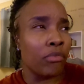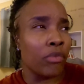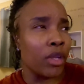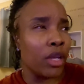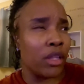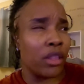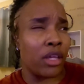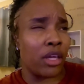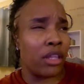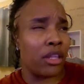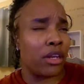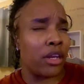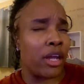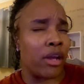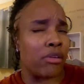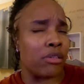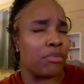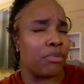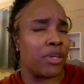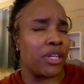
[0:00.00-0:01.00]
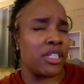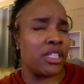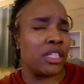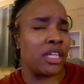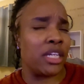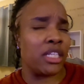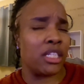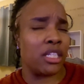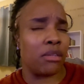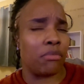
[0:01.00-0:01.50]
the other day I was praise
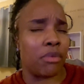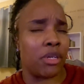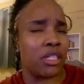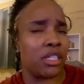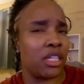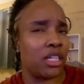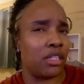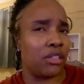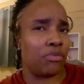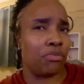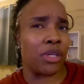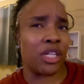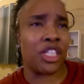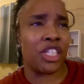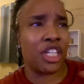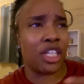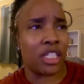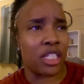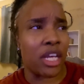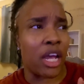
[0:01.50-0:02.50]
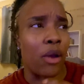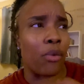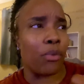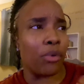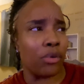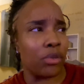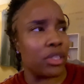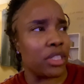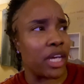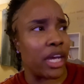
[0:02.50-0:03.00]
dancing and my chest got
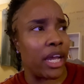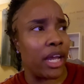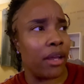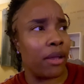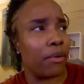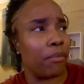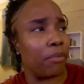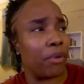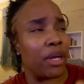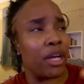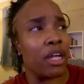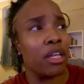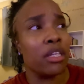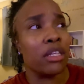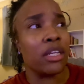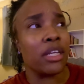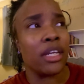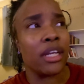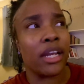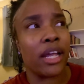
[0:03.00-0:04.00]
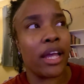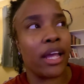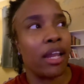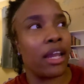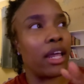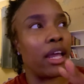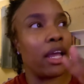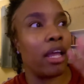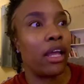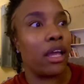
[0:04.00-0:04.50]
real tight. But other than that,
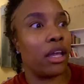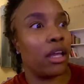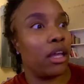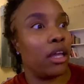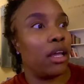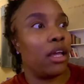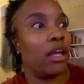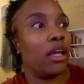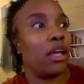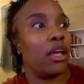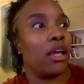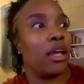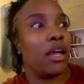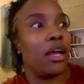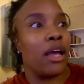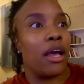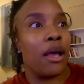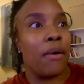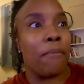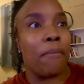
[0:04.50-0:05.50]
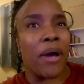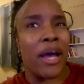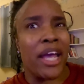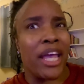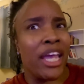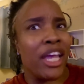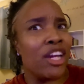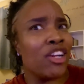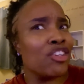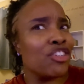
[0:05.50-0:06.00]
like, my
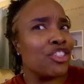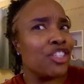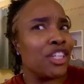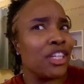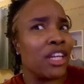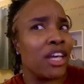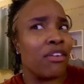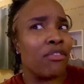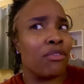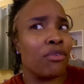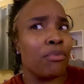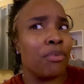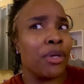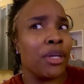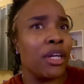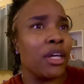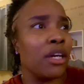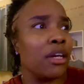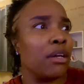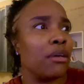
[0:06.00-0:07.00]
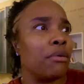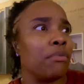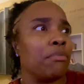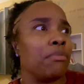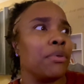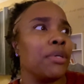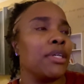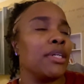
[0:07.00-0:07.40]
energy level been up.